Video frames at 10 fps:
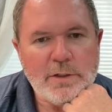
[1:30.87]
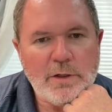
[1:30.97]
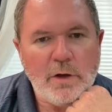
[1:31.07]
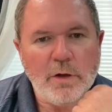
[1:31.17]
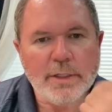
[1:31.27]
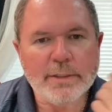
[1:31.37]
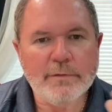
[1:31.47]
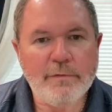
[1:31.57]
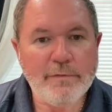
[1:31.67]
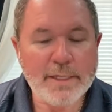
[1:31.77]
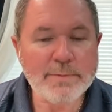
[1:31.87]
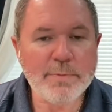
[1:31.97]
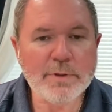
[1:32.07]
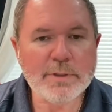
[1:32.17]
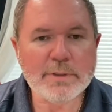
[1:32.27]
on
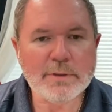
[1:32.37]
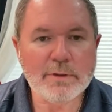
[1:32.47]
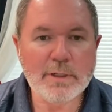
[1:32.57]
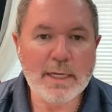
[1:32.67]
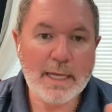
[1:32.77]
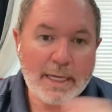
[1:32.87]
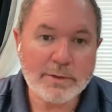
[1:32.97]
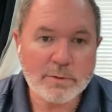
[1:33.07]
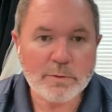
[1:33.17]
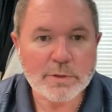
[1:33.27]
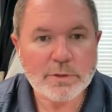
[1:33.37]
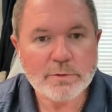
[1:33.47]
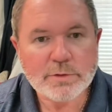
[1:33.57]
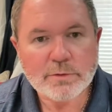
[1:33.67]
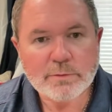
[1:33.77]
Facebook and or
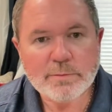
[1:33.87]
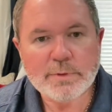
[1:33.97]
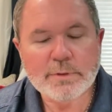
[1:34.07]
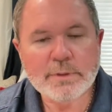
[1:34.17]
YouTube.